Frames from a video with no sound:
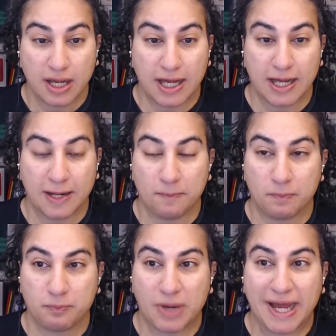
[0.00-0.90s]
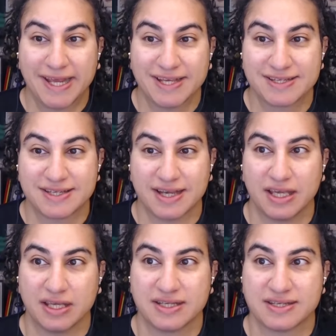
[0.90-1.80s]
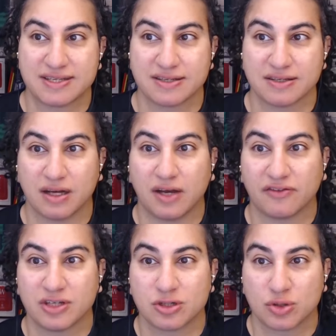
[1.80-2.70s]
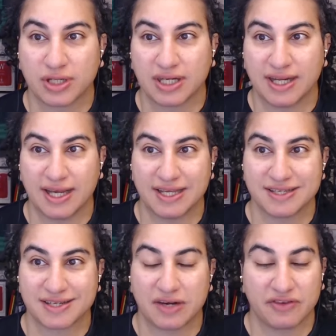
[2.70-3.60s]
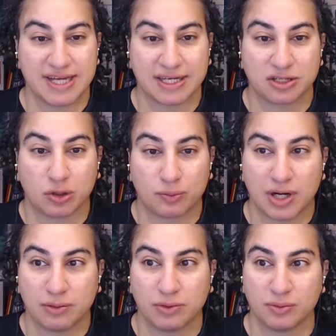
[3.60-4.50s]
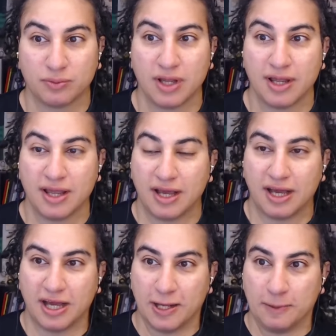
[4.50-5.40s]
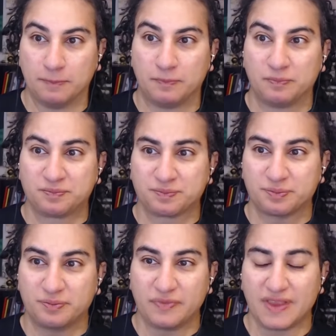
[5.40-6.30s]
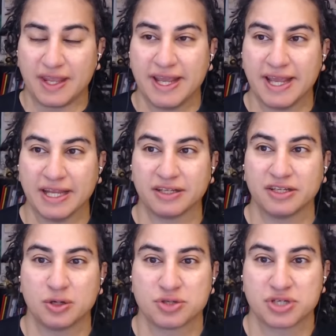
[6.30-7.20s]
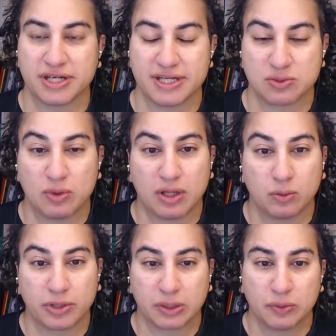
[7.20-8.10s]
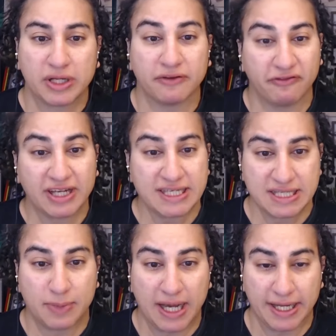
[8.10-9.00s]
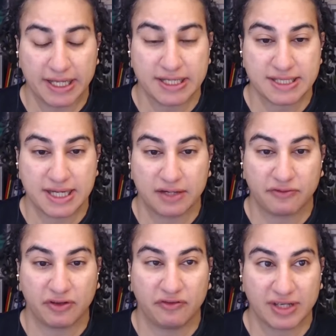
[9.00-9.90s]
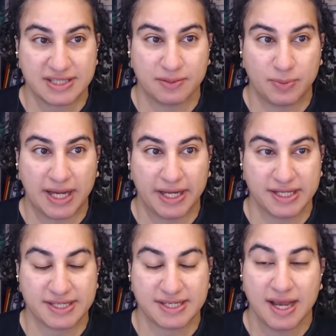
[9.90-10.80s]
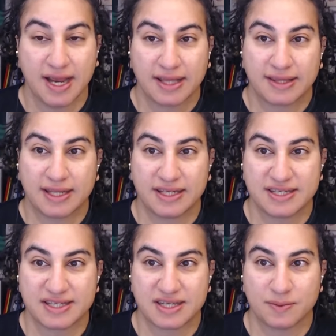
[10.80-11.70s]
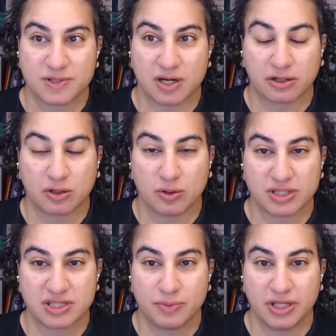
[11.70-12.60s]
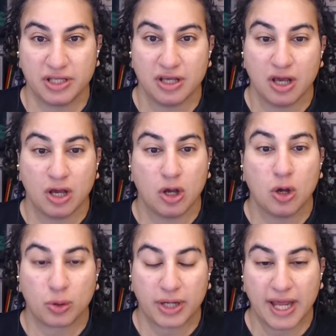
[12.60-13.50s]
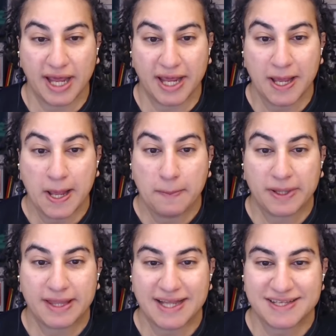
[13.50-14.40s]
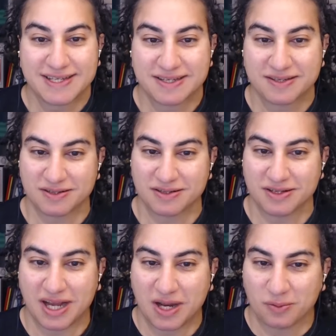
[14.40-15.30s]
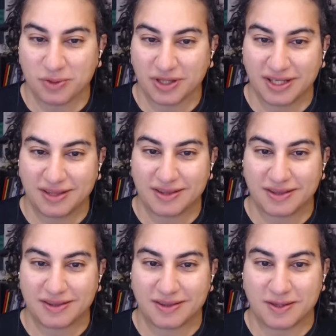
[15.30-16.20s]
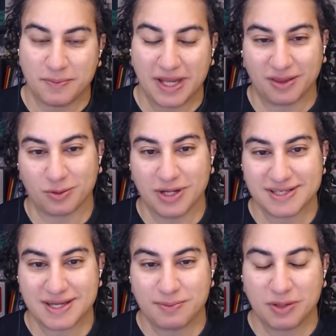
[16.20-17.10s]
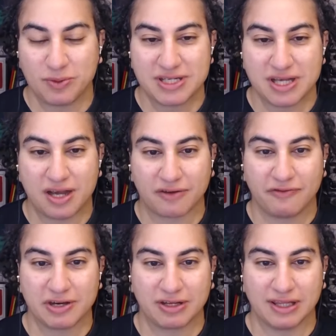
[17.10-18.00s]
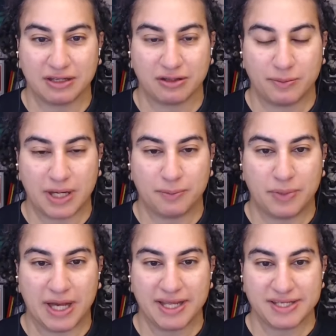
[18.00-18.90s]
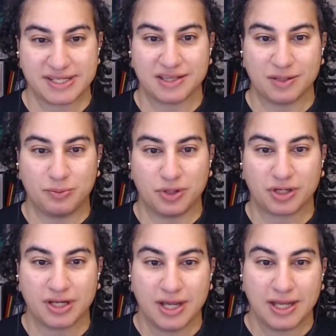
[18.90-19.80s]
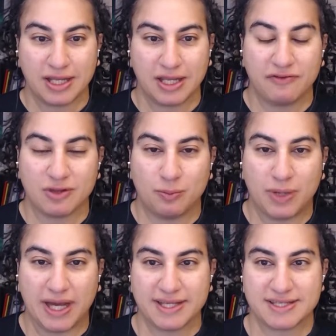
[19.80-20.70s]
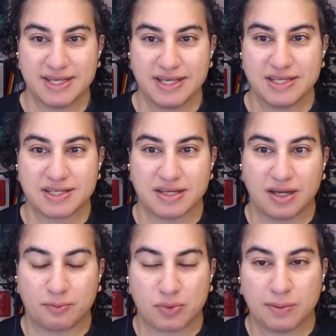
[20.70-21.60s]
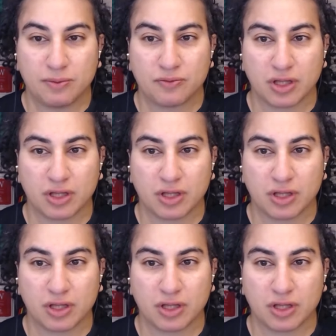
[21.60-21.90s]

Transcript: Bias is often treated as kind of a technical problem. And the notion is, well, we can fix the bias. And if we fix the bias, then these systems are going to be okay. But that's not really the main thrust. I mean, we talk very little about bias in the book, even though bias is a problem.